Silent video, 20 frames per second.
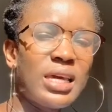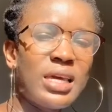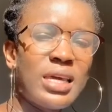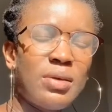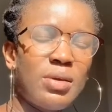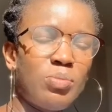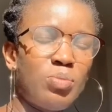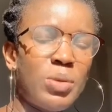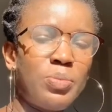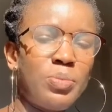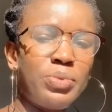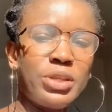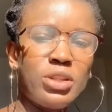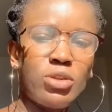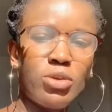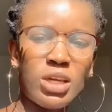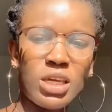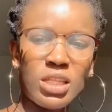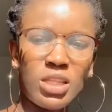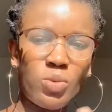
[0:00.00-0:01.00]
maybe, okay,
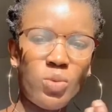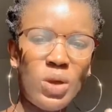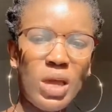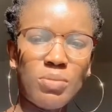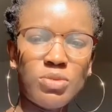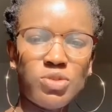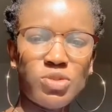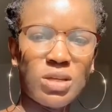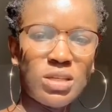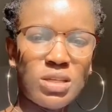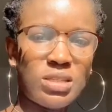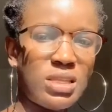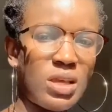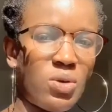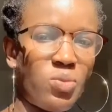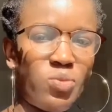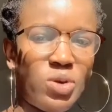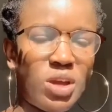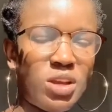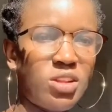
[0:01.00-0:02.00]
the way I'm dressed now, I'm
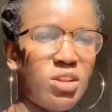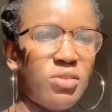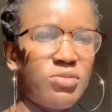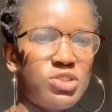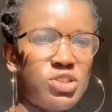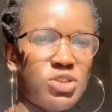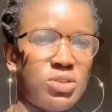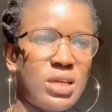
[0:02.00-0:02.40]
wearing off shoulder,